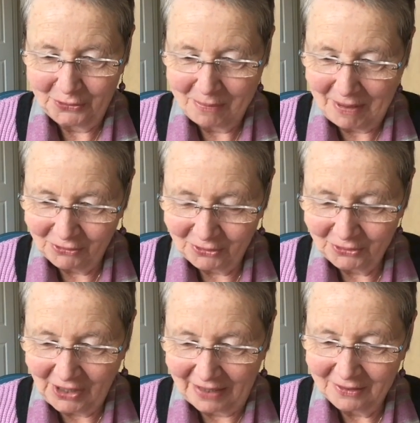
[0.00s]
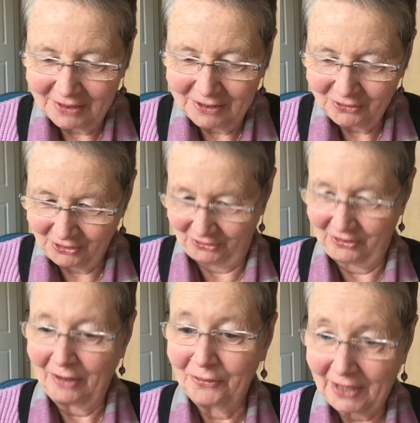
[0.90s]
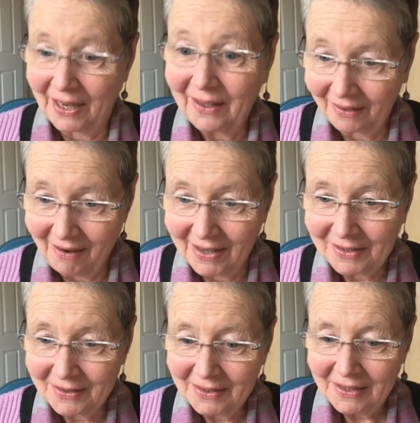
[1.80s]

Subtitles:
the menstrual cycle is this self-care guide,